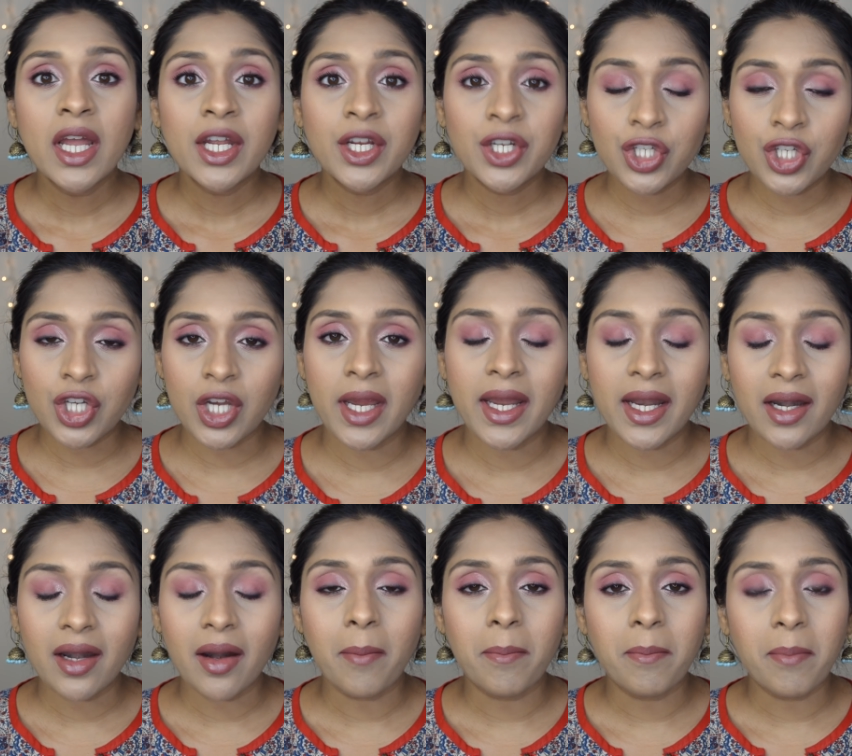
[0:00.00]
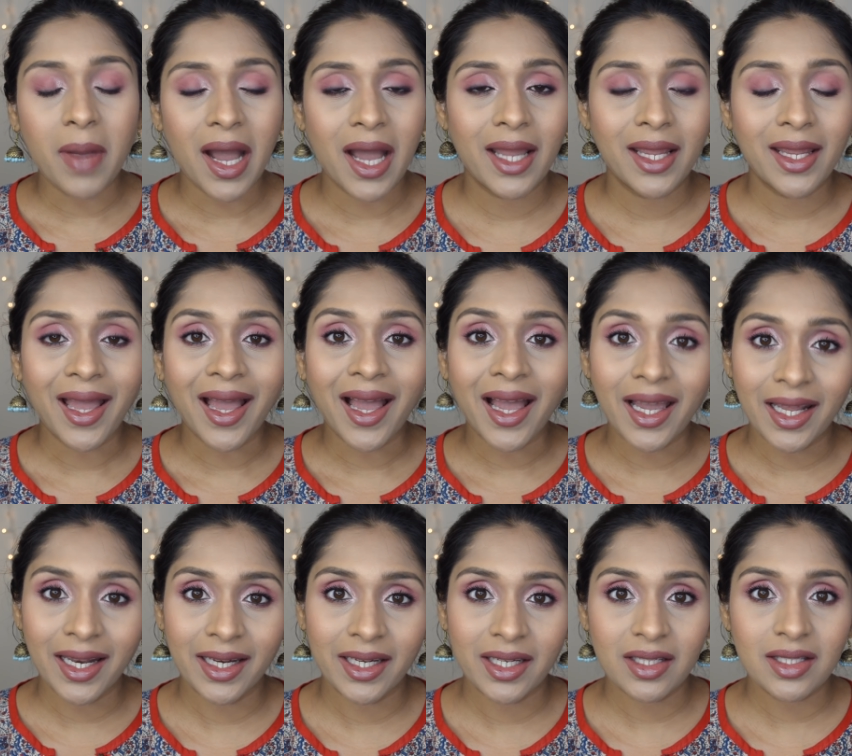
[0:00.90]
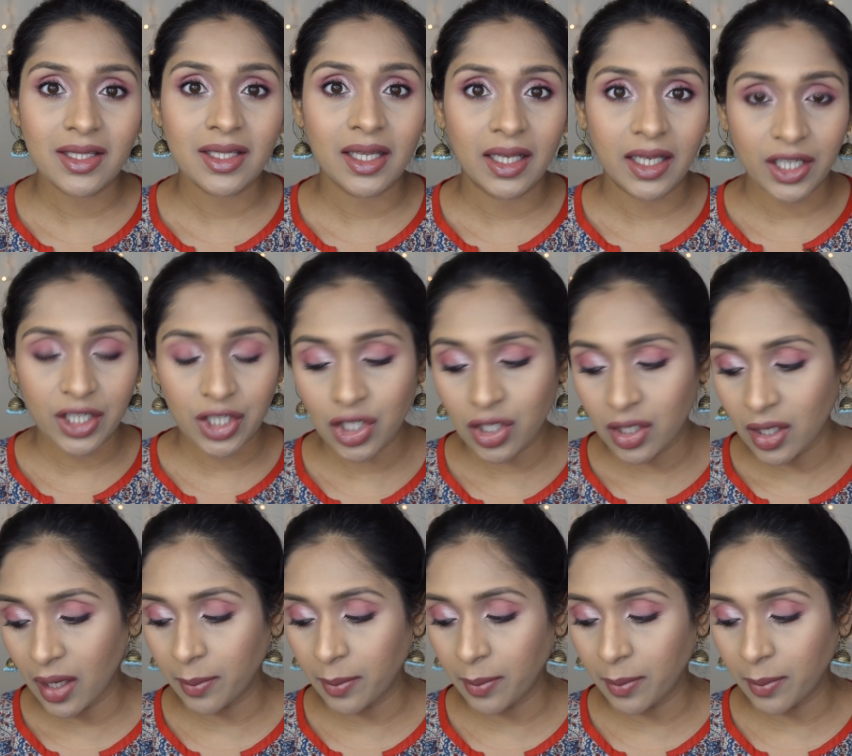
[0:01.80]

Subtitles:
share my highlighters collection.